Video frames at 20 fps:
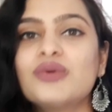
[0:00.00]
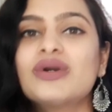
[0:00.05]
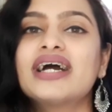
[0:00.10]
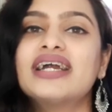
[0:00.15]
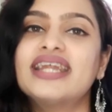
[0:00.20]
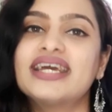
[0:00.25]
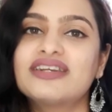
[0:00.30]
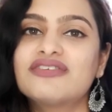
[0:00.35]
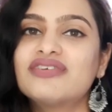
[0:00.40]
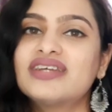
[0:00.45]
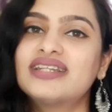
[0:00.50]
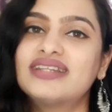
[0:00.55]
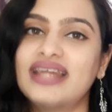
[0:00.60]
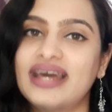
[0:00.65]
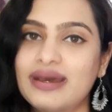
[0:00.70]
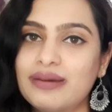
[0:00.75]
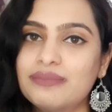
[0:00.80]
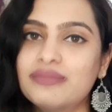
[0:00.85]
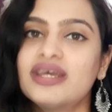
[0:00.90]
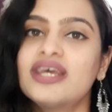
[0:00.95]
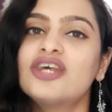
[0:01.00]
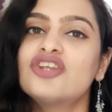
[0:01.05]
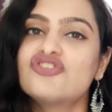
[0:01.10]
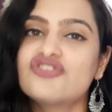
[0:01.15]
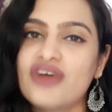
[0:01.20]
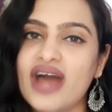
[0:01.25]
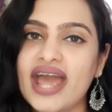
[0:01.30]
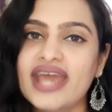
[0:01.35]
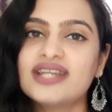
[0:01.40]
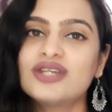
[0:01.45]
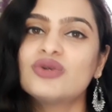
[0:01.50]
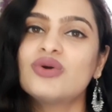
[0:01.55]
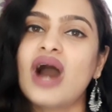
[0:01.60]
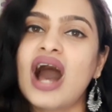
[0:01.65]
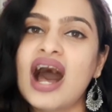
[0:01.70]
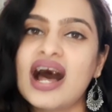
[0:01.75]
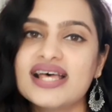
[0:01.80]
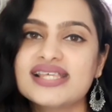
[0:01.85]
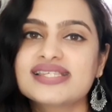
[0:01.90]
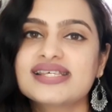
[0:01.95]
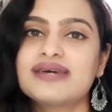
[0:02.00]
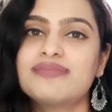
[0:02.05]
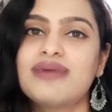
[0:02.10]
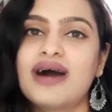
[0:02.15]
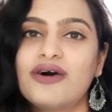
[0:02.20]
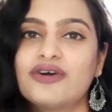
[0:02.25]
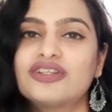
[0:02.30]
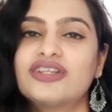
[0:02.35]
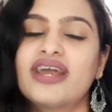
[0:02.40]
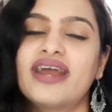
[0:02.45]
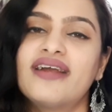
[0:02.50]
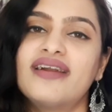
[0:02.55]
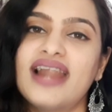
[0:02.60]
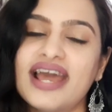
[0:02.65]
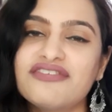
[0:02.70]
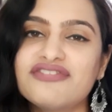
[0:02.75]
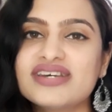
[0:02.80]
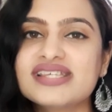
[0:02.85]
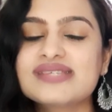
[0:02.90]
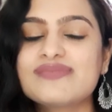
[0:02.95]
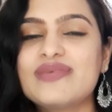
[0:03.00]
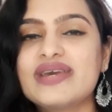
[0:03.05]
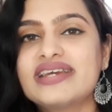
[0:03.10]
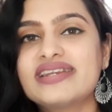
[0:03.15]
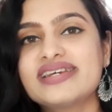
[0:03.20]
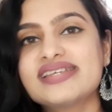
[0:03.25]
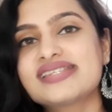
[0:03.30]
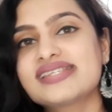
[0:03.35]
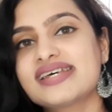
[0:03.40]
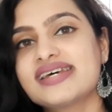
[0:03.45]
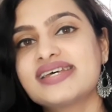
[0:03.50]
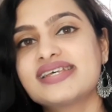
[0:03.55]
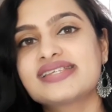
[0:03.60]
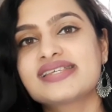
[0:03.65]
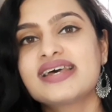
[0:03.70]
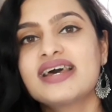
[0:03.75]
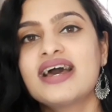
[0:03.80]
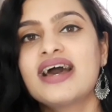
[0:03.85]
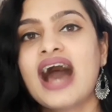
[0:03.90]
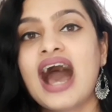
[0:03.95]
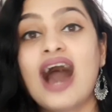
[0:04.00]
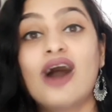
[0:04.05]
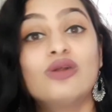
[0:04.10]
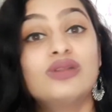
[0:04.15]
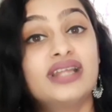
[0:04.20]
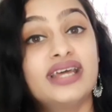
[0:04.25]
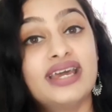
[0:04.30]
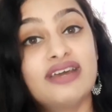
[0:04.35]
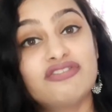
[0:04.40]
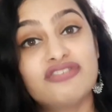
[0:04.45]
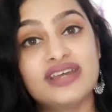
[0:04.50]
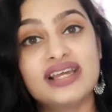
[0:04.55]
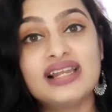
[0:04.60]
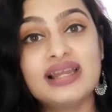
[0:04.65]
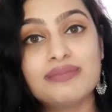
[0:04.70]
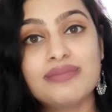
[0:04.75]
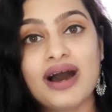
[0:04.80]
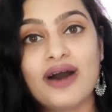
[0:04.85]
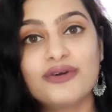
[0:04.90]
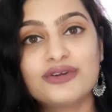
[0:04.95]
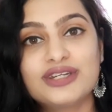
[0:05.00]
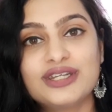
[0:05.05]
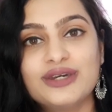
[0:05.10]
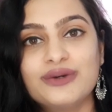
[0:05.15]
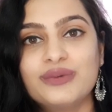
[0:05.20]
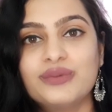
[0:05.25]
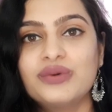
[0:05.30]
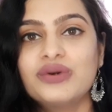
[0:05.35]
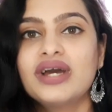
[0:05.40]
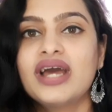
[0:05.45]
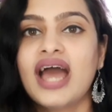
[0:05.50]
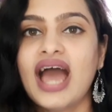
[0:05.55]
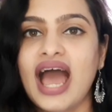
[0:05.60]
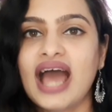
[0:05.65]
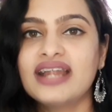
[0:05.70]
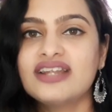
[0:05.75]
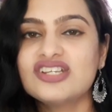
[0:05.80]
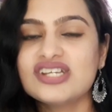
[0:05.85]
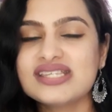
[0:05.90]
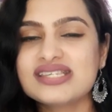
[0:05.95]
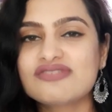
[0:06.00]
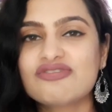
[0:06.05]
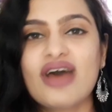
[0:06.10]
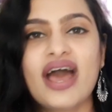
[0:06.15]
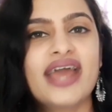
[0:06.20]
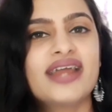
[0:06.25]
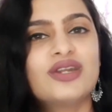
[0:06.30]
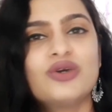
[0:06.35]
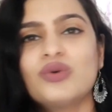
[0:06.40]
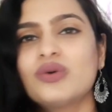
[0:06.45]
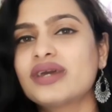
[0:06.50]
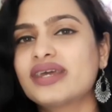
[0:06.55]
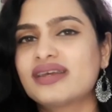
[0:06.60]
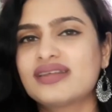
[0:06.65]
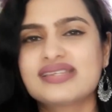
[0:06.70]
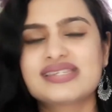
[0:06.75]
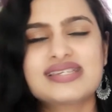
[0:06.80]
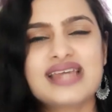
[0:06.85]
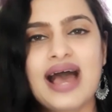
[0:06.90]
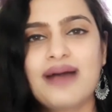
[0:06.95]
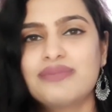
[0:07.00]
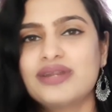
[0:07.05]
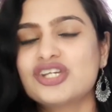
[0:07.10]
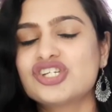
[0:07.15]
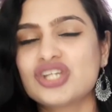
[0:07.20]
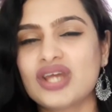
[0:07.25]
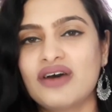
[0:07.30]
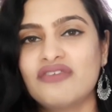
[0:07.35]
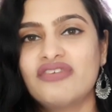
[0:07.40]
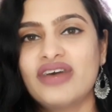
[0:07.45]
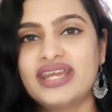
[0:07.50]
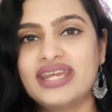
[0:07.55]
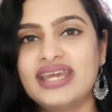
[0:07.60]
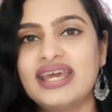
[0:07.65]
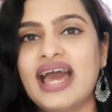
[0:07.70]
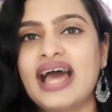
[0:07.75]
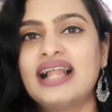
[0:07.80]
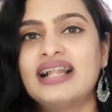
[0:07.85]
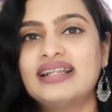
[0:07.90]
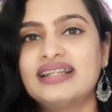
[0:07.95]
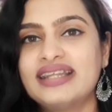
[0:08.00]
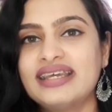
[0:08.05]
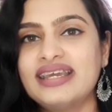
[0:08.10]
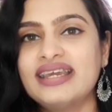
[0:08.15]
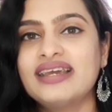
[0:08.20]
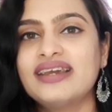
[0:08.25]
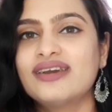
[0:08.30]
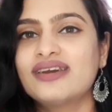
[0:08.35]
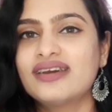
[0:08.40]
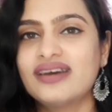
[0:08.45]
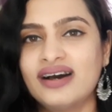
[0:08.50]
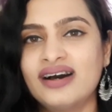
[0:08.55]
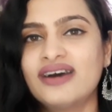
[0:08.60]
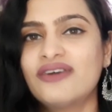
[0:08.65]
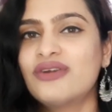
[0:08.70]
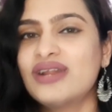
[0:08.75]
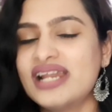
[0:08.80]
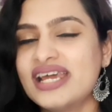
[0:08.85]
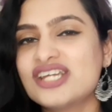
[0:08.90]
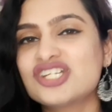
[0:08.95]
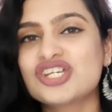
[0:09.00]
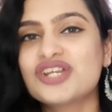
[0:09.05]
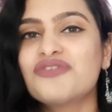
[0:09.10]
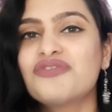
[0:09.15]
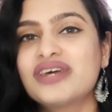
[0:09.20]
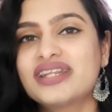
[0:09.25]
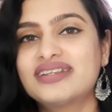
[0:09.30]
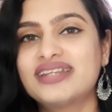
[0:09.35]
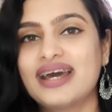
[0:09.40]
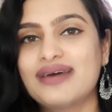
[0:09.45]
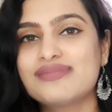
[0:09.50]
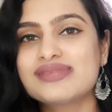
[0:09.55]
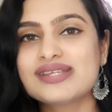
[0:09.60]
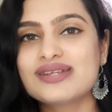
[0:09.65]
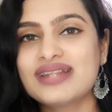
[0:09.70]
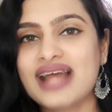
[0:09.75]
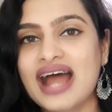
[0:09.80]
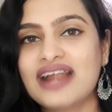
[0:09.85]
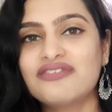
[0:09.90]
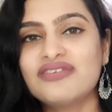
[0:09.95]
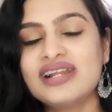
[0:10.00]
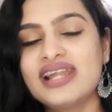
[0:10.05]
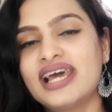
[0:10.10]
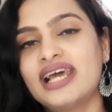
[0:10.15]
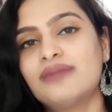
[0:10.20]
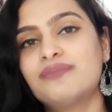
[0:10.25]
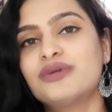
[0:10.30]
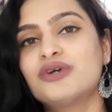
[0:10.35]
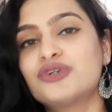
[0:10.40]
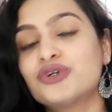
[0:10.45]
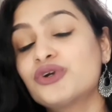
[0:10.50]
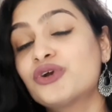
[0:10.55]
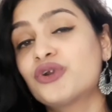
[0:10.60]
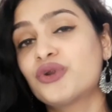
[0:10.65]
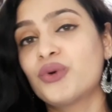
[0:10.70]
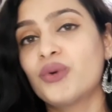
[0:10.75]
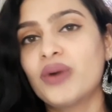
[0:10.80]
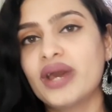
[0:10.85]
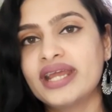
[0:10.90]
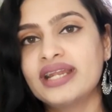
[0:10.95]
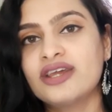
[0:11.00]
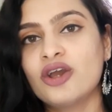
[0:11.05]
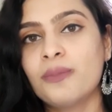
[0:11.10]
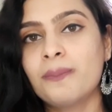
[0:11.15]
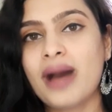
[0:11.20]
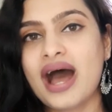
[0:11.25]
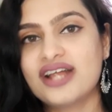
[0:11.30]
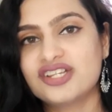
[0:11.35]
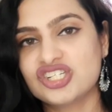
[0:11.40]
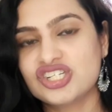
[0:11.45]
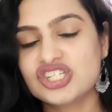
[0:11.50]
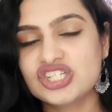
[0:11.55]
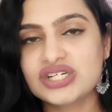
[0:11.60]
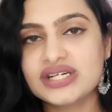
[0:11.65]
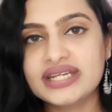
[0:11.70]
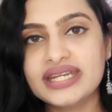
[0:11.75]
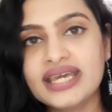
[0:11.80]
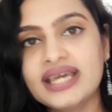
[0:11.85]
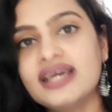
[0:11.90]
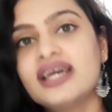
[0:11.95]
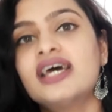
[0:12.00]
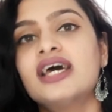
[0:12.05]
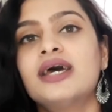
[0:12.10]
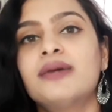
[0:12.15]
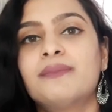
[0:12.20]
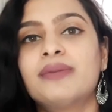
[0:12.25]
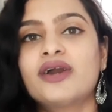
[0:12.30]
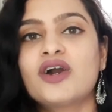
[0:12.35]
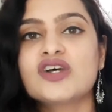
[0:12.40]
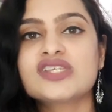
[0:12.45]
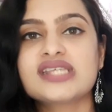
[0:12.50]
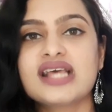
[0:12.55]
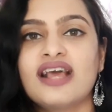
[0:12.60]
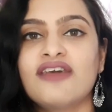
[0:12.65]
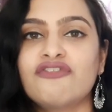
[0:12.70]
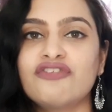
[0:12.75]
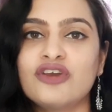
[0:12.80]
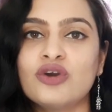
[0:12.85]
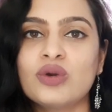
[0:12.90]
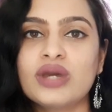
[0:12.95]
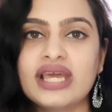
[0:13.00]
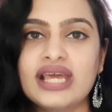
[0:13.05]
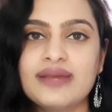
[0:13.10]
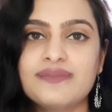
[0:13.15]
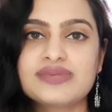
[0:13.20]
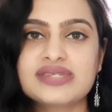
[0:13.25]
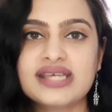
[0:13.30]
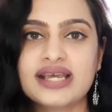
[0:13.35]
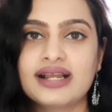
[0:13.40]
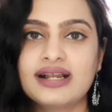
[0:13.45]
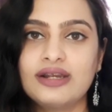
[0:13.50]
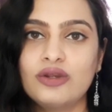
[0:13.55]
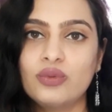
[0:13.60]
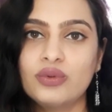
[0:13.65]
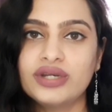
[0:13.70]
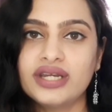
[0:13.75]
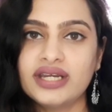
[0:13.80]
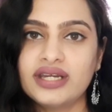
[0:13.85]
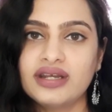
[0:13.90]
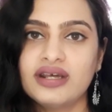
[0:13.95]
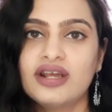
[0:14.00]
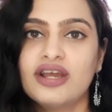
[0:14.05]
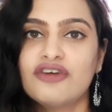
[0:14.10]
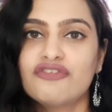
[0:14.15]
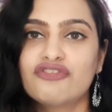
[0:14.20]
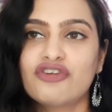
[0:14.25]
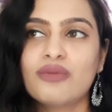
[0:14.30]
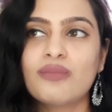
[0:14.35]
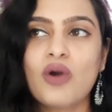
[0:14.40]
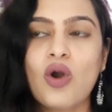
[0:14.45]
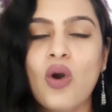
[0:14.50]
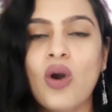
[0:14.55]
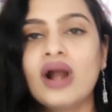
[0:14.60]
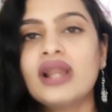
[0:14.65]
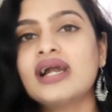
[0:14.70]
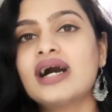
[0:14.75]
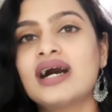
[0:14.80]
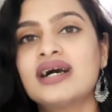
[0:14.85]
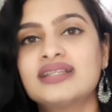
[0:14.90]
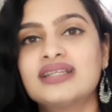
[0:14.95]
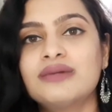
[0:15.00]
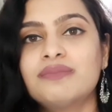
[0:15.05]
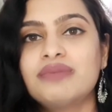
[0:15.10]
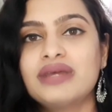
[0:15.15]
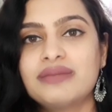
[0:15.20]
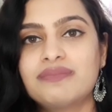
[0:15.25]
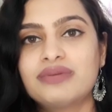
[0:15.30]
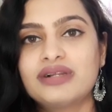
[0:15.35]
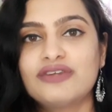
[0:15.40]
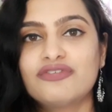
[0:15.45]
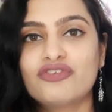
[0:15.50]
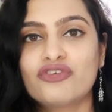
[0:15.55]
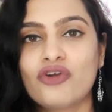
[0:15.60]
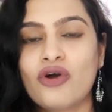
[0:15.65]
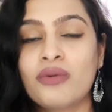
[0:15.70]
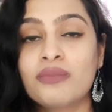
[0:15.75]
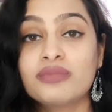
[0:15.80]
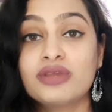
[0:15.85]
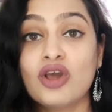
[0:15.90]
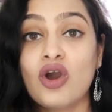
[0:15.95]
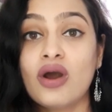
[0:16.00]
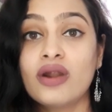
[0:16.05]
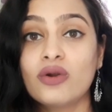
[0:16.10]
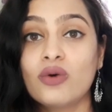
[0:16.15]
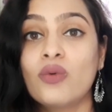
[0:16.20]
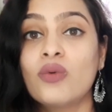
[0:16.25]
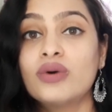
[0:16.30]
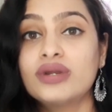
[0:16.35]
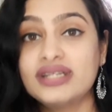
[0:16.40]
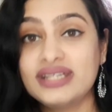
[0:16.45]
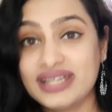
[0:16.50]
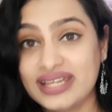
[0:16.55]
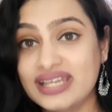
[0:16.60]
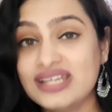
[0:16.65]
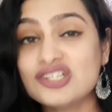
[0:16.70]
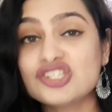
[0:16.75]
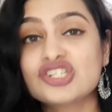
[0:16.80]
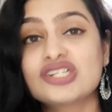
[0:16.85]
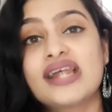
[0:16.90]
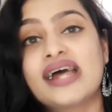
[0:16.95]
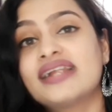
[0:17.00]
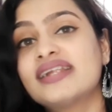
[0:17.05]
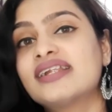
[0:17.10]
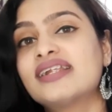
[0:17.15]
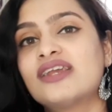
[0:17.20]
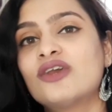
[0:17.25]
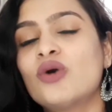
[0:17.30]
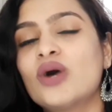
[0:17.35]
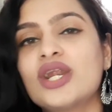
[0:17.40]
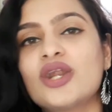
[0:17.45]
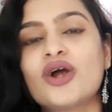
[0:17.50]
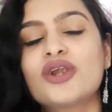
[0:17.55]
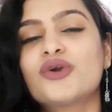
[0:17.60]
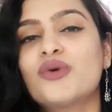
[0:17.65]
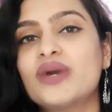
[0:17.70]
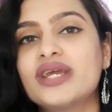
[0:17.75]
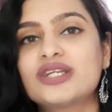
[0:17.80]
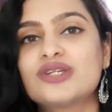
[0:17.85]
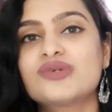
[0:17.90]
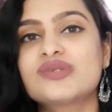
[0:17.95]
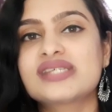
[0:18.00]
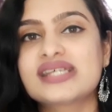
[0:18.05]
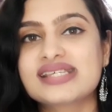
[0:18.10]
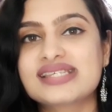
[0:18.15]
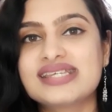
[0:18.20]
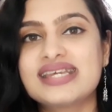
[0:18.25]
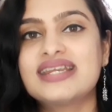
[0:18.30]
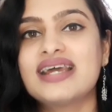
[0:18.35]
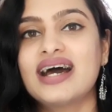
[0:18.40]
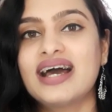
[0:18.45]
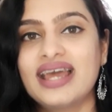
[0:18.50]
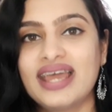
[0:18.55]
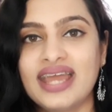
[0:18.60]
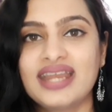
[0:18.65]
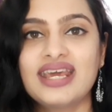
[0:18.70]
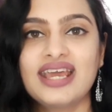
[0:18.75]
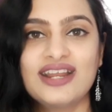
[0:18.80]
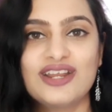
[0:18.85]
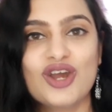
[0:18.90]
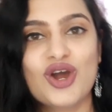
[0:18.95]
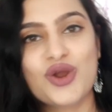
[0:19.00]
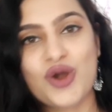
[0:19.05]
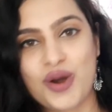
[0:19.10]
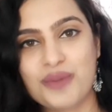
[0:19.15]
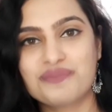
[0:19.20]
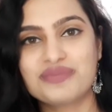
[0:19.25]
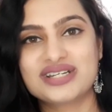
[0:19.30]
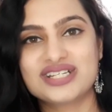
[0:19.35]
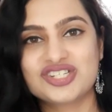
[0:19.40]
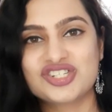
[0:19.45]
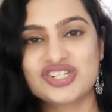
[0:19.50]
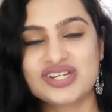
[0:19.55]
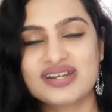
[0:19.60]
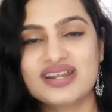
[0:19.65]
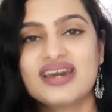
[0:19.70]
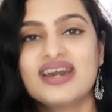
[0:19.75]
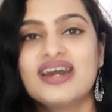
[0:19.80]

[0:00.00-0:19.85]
to connect with them, try to ask about their life experiences, how they feel about you, and just try to establish a very healthy relation with them. So that will help you to grow in your pageant journey, because if you keep secluded from all other people from your own niche, then you are not going to succeed ahead in your competition.